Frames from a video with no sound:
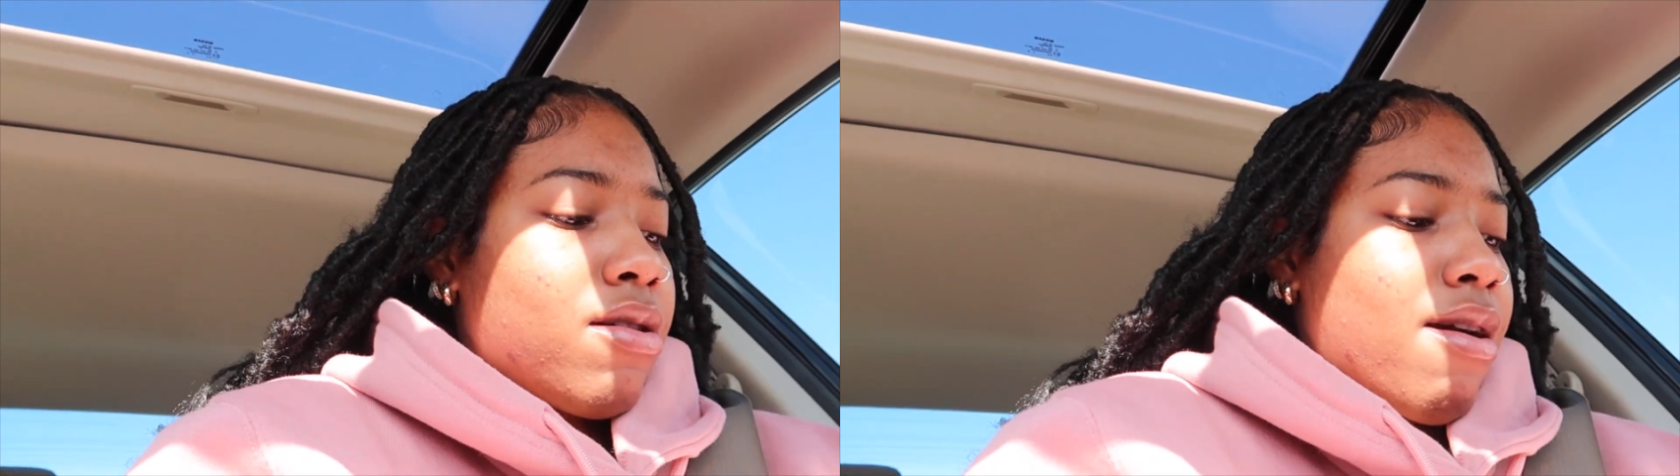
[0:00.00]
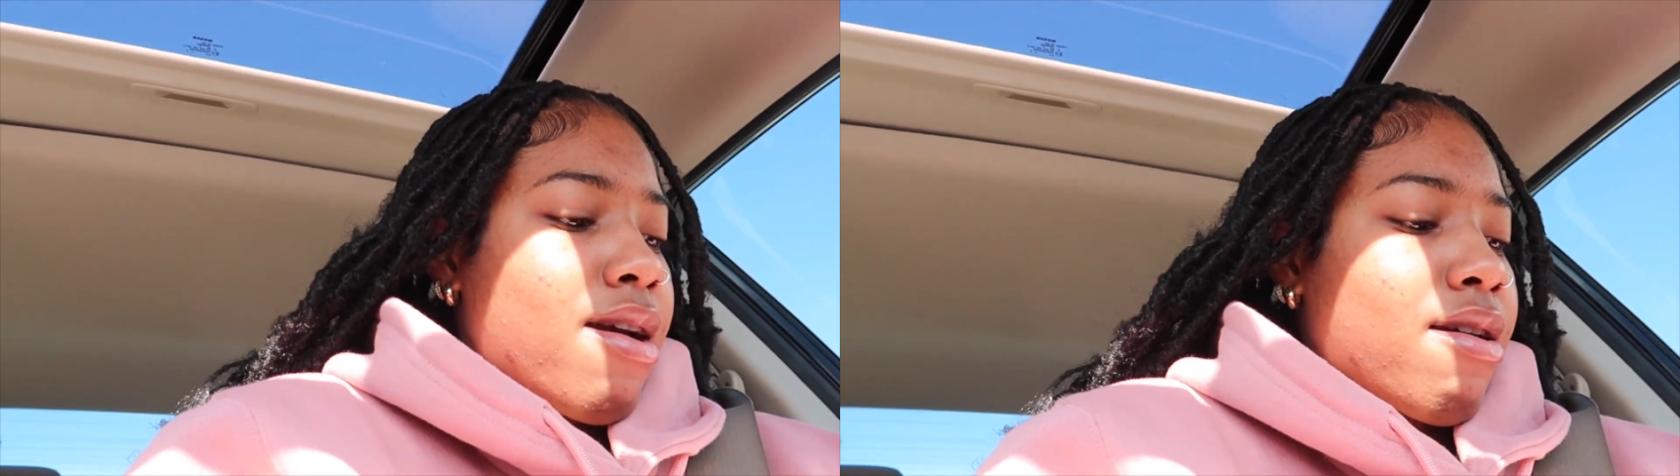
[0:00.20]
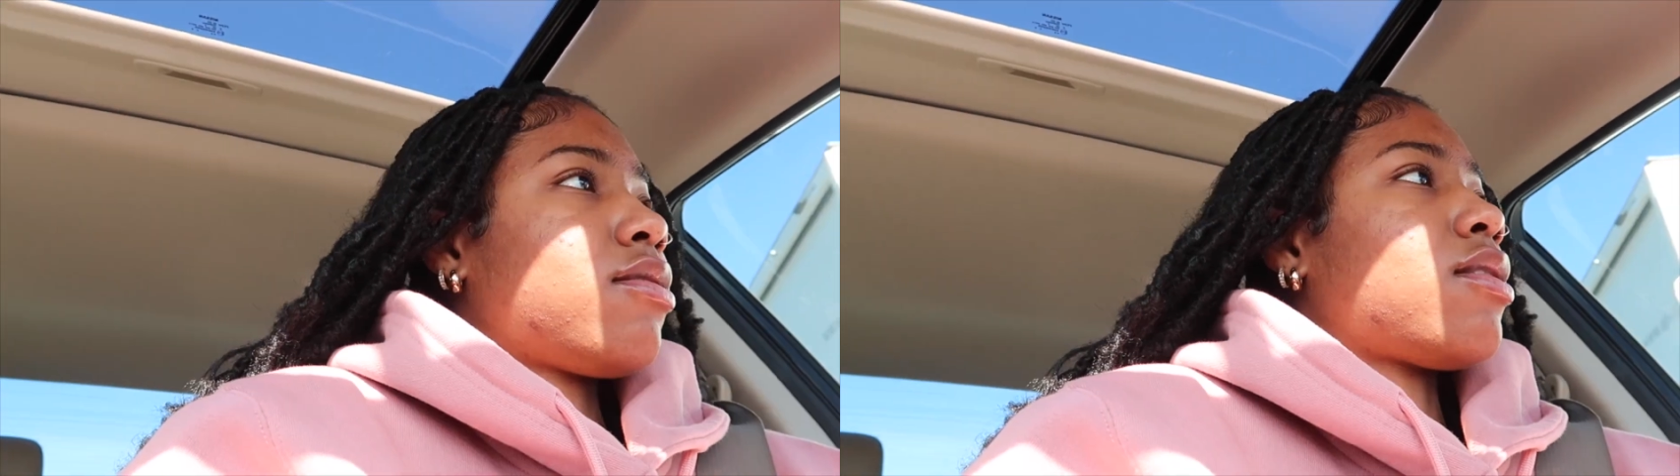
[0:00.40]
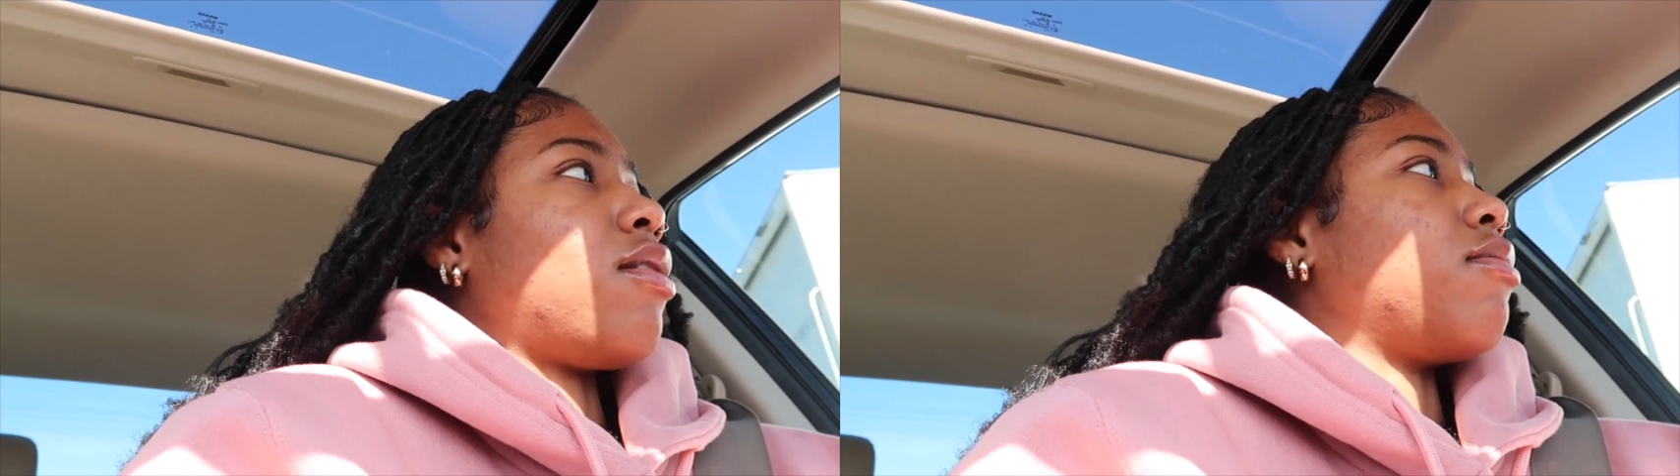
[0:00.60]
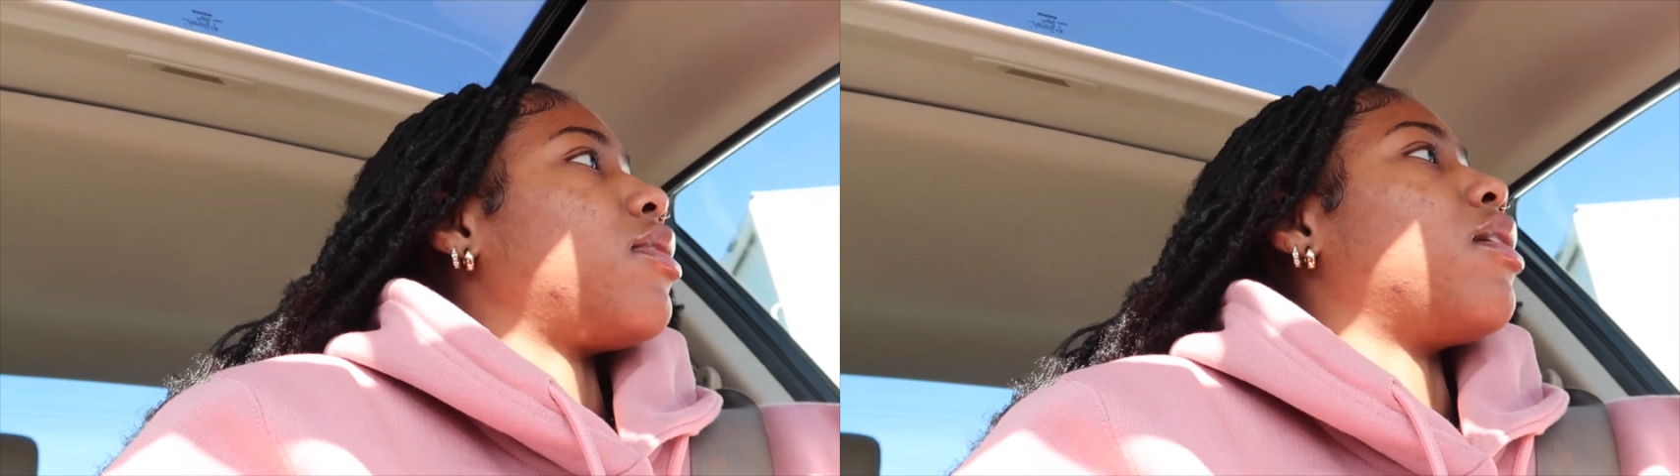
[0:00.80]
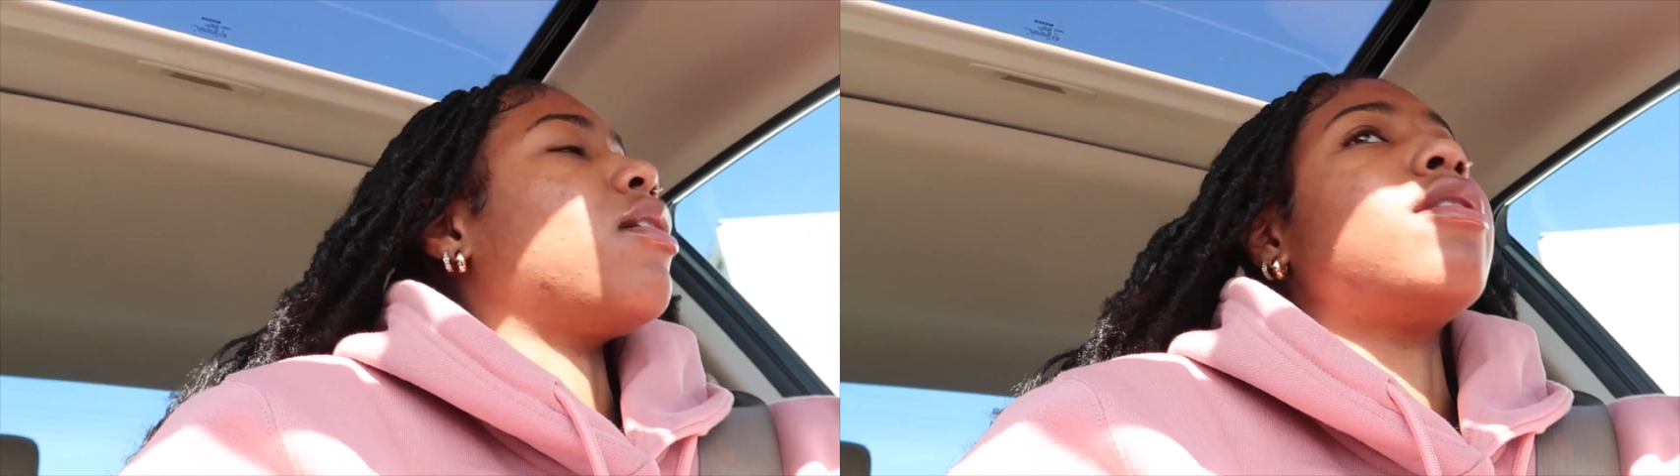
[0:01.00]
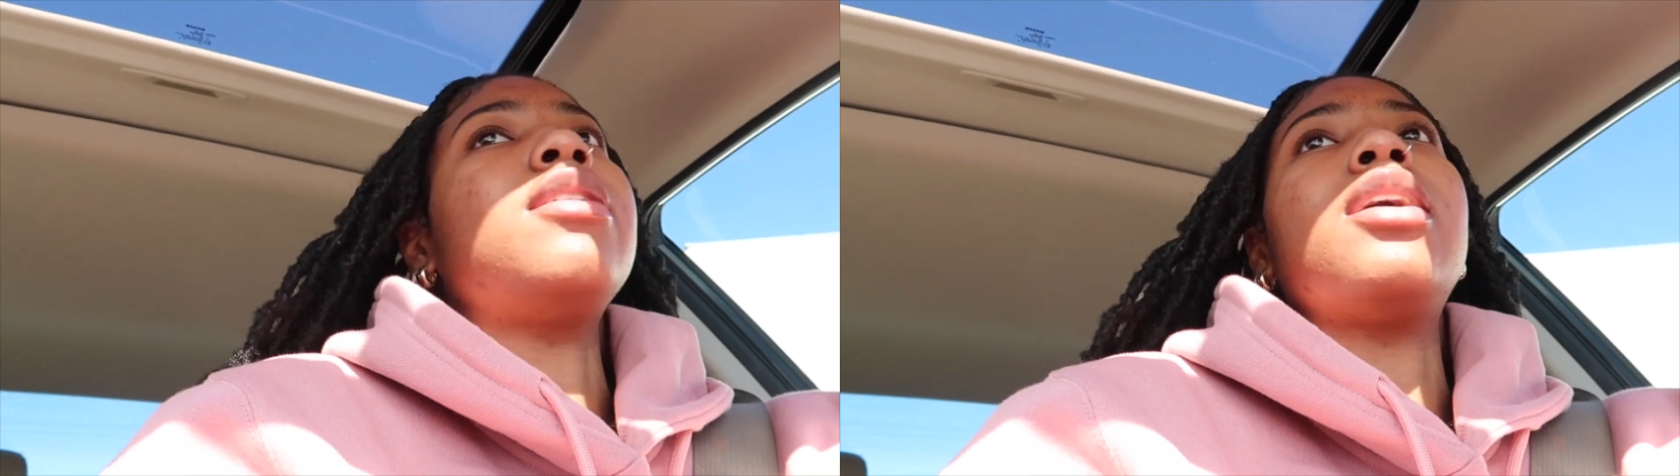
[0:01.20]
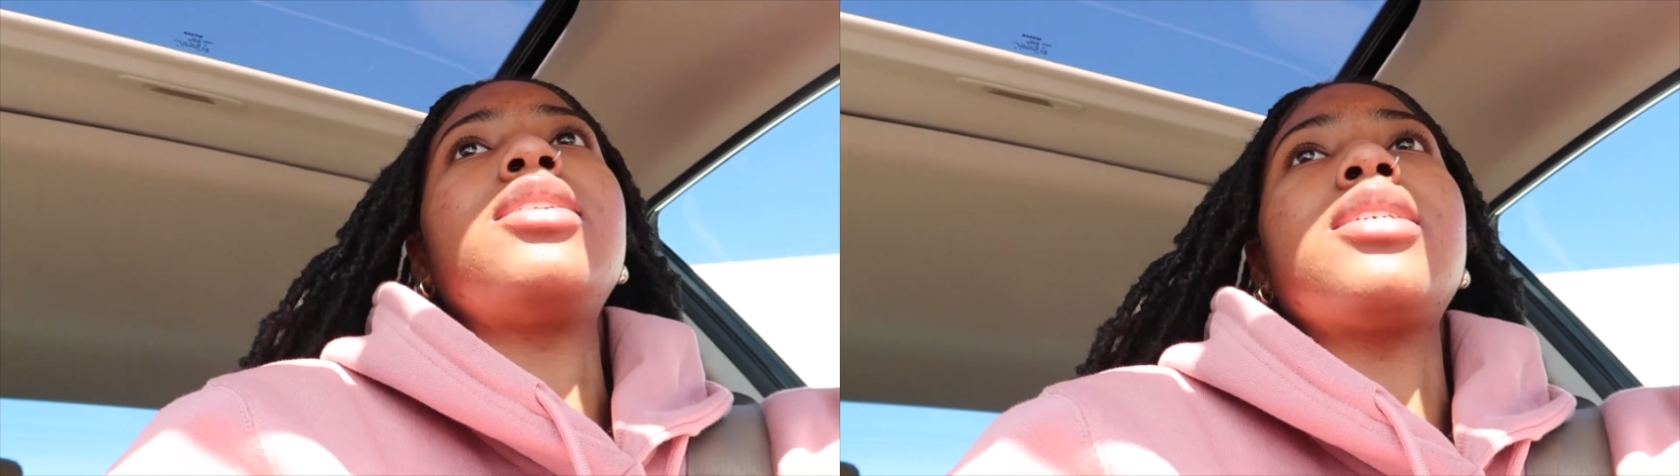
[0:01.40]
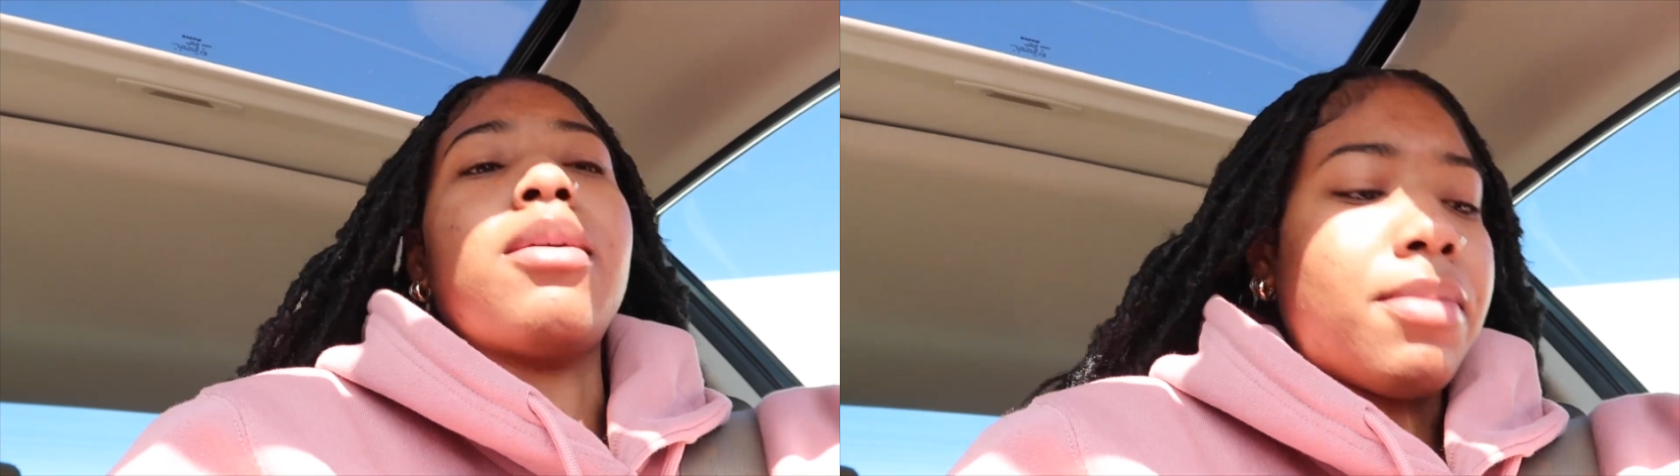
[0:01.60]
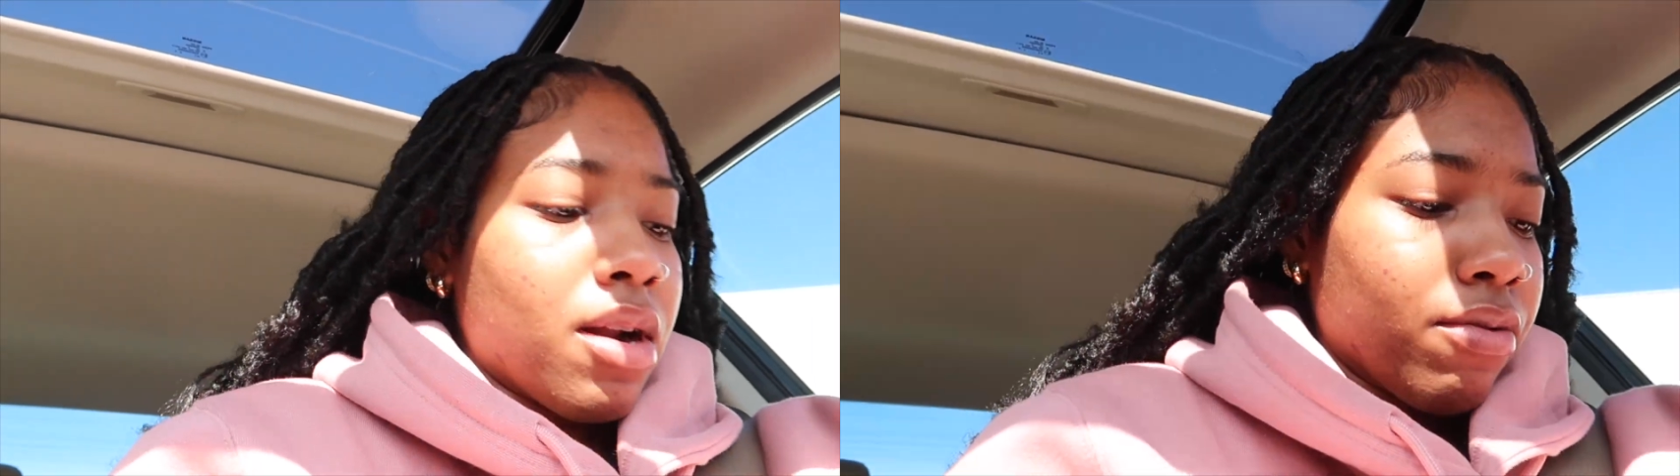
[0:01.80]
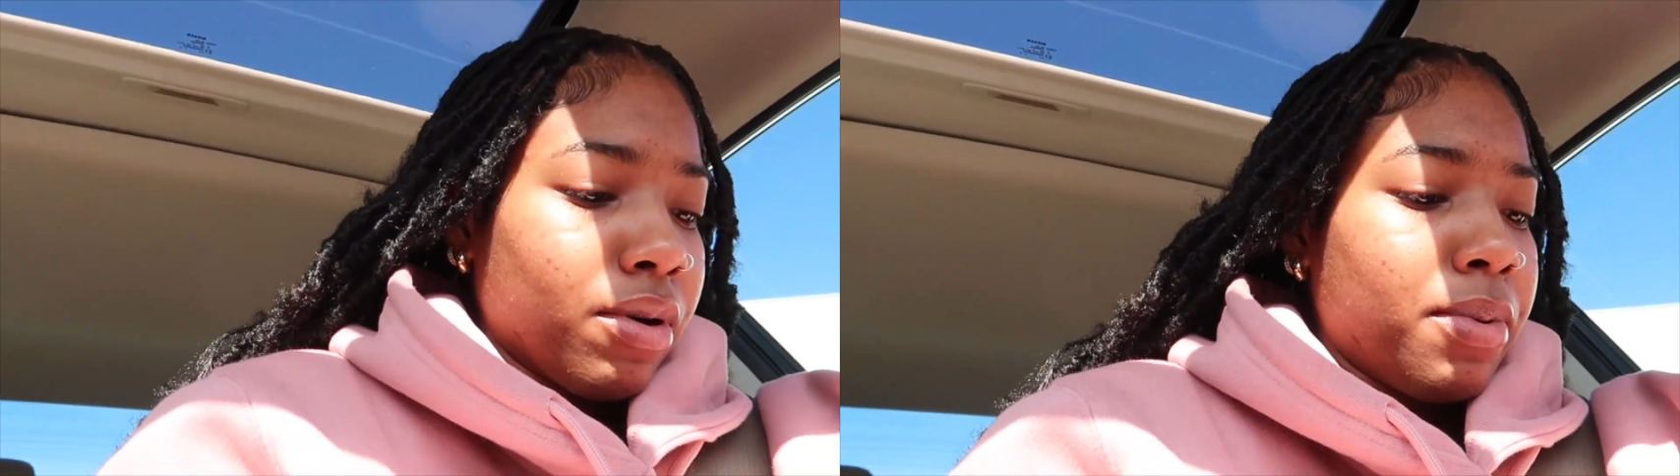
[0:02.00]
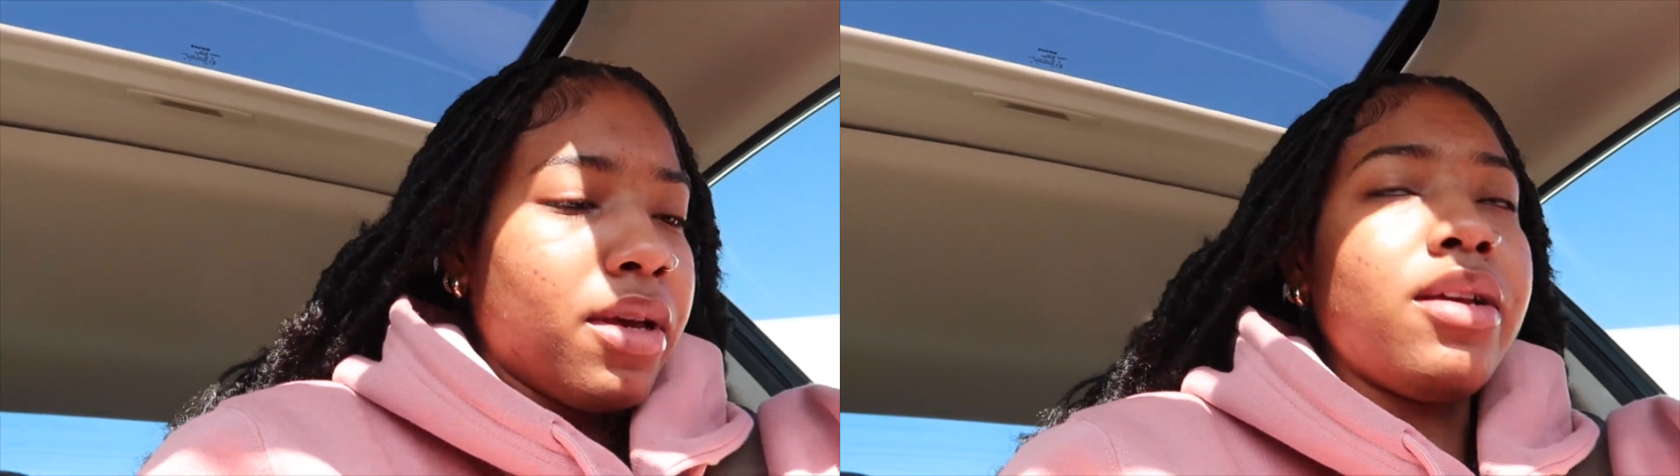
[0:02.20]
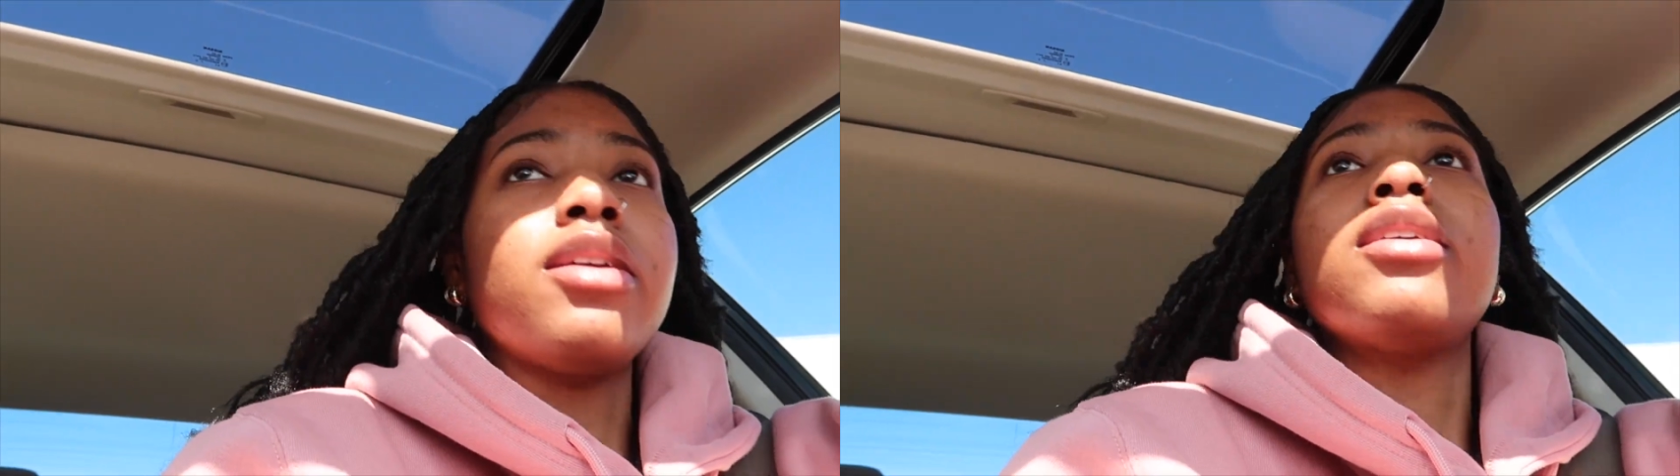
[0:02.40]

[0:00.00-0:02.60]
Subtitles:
Okay. So yeah, that's just been on repeat.